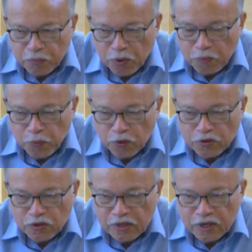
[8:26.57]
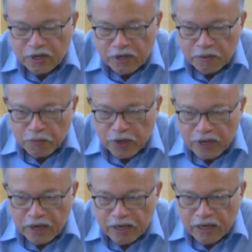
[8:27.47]
proposed
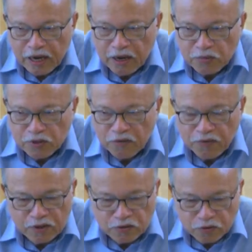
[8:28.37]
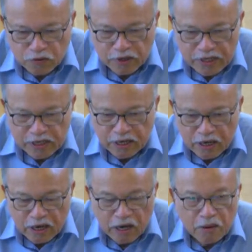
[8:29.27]
by Hamza Fansuri
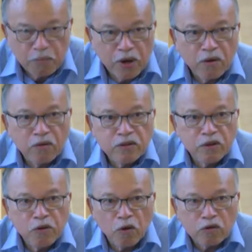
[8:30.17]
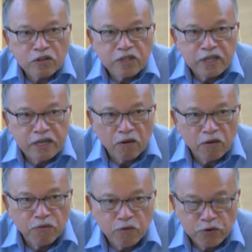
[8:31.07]
about the doctrine
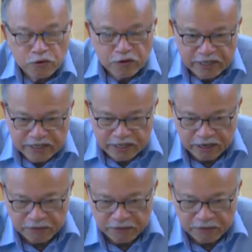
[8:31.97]
of wujudiyah.